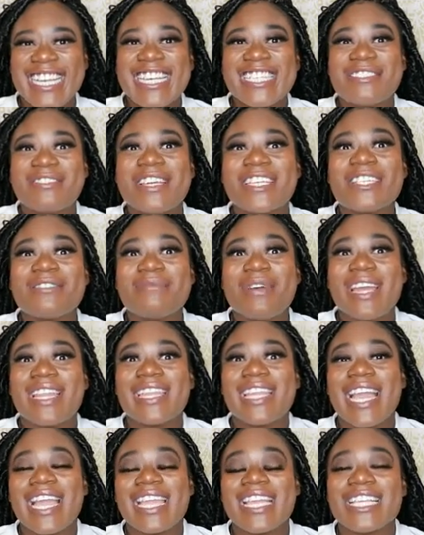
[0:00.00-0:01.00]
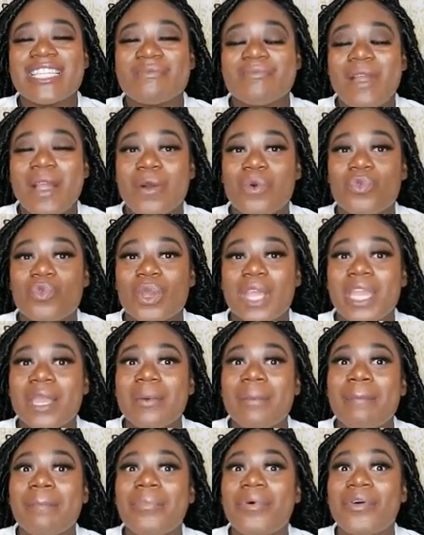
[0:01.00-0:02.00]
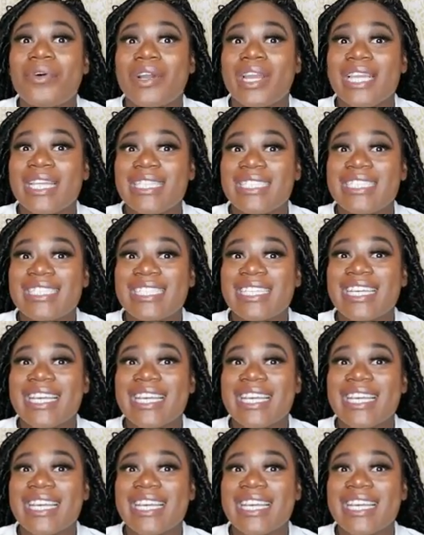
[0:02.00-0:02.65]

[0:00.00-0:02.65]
Especially my neck is my weak point.